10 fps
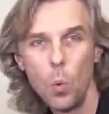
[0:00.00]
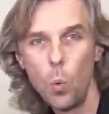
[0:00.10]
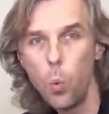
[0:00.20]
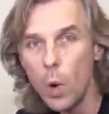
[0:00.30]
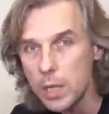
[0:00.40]

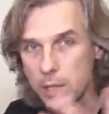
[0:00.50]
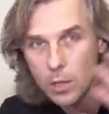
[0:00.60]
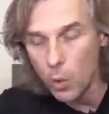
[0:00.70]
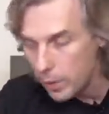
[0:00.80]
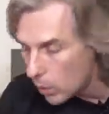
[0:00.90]
What's
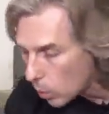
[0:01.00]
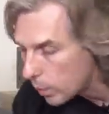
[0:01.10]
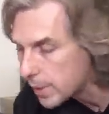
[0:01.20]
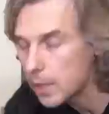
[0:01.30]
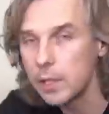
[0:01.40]
going on
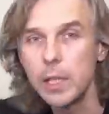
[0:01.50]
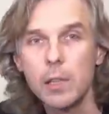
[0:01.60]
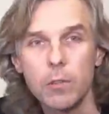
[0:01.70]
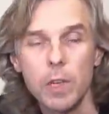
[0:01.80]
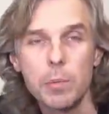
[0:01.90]
with that
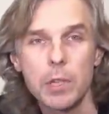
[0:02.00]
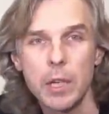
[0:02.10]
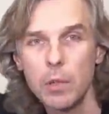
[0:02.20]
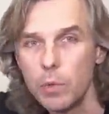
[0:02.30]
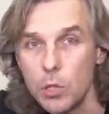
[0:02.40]
little flip
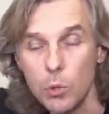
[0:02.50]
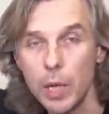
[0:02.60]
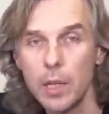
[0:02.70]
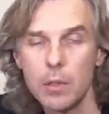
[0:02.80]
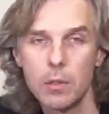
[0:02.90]
screen which you
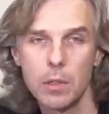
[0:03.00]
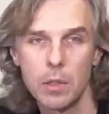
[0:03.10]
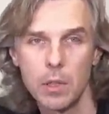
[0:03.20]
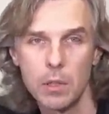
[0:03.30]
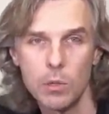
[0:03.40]

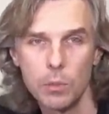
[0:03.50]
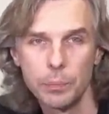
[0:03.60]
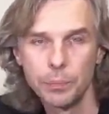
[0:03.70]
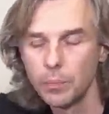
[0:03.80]
can't do?